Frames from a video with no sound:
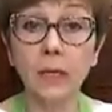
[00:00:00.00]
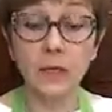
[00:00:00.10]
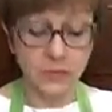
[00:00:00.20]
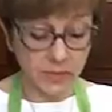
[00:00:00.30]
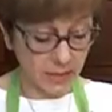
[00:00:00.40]

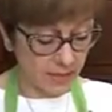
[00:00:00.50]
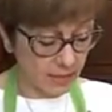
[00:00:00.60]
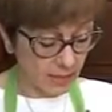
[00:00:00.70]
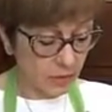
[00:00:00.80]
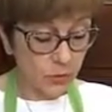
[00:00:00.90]
us on
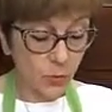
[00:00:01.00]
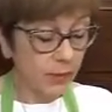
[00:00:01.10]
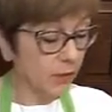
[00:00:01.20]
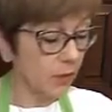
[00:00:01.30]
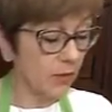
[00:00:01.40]

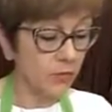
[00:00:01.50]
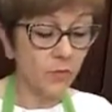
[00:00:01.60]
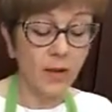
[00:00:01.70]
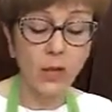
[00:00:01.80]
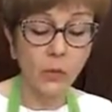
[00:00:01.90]
Twitter and
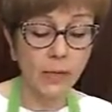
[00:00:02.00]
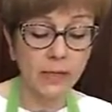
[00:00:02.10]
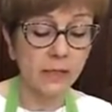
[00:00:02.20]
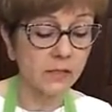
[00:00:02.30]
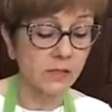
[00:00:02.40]

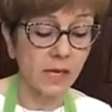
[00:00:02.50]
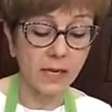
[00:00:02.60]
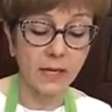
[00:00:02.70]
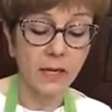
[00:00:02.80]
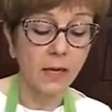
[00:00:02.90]
following us on